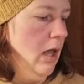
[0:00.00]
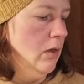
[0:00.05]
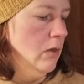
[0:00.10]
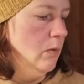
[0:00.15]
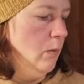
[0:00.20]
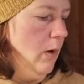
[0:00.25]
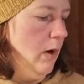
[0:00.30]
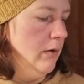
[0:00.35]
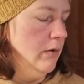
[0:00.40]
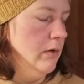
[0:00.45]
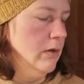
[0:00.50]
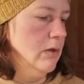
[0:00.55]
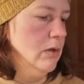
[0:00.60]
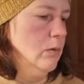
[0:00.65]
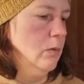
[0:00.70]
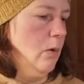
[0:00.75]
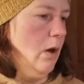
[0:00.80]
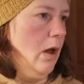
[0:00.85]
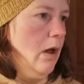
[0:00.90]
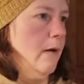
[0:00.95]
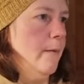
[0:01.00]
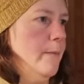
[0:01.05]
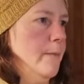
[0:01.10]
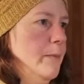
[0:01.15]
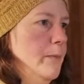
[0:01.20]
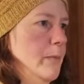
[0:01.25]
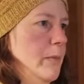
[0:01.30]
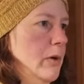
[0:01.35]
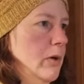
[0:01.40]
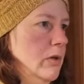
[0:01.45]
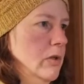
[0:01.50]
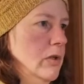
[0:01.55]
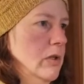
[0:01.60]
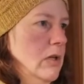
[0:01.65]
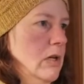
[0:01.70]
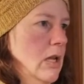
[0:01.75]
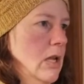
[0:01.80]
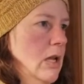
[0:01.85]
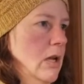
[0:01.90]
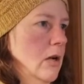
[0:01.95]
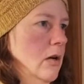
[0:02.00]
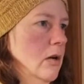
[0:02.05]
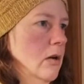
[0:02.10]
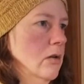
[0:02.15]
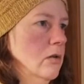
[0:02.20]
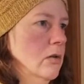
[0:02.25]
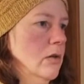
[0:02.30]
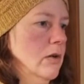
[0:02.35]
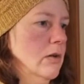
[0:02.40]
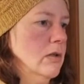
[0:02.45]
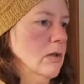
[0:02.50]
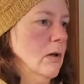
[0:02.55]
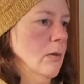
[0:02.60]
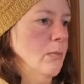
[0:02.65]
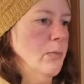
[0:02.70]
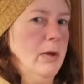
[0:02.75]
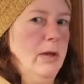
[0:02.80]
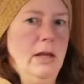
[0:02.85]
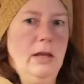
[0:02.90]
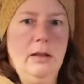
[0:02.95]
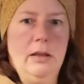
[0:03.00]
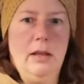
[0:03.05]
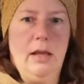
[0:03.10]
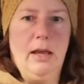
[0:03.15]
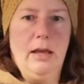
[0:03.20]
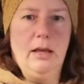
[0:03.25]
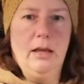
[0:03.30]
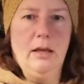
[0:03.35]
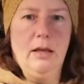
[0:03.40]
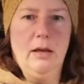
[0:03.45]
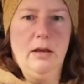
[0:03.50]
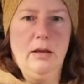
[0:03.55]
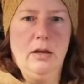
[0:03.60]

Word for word: While this person here looks a bit like,